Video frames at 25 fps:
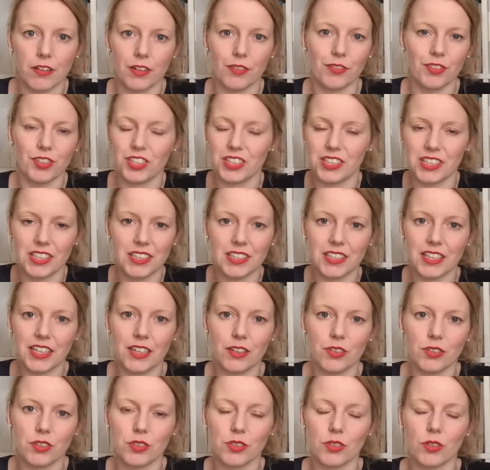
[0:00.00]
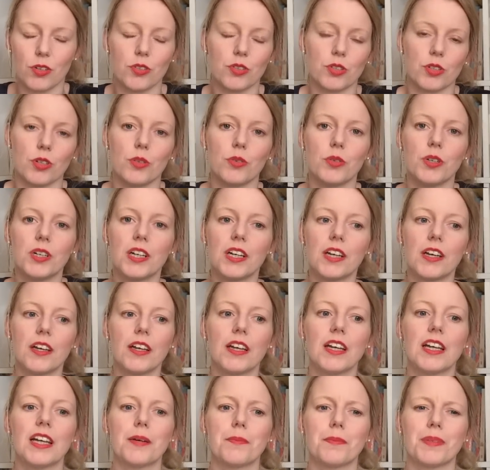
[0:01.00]
or every Sunday or so,
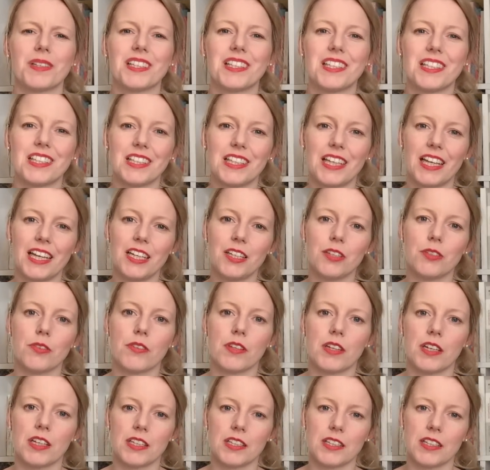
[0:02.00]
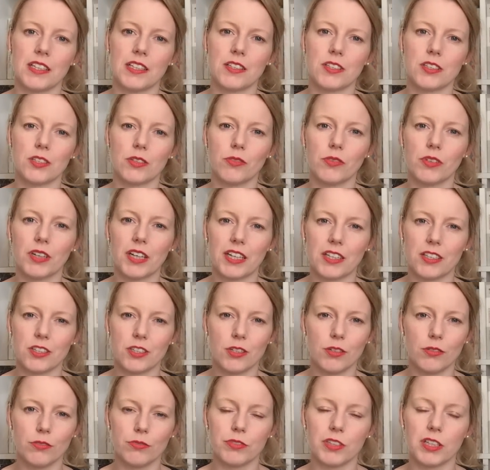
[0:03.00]
but stay to that and don't get
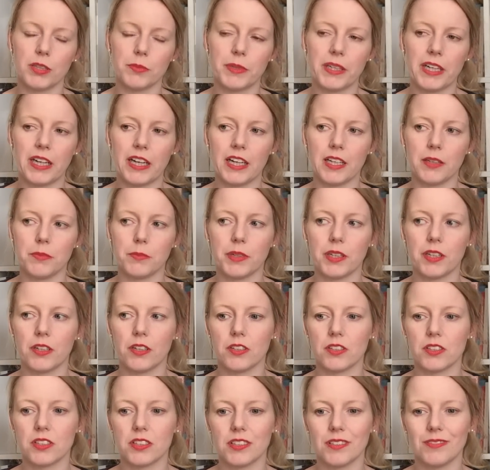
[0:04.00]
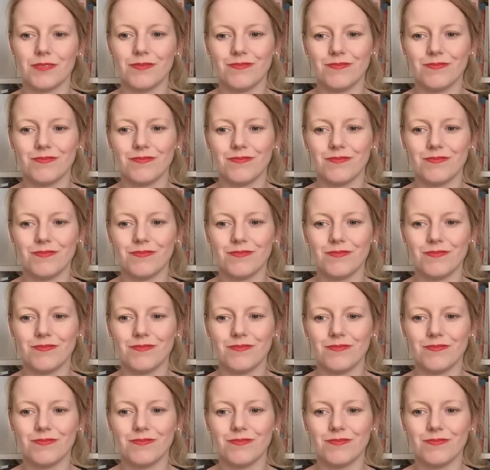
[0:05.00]
too far behind, because